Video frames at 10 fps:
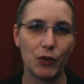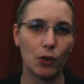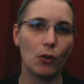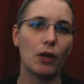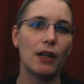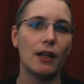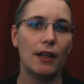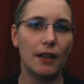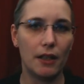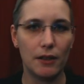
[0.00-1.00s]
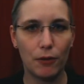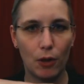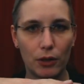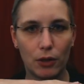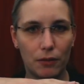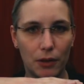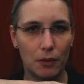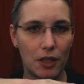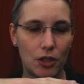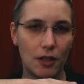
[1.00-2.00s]
So the default
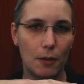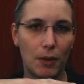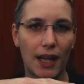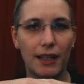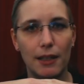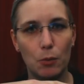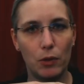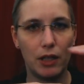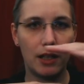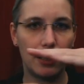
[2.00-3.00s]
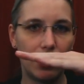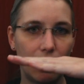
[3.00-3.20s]
configuration in the plugin will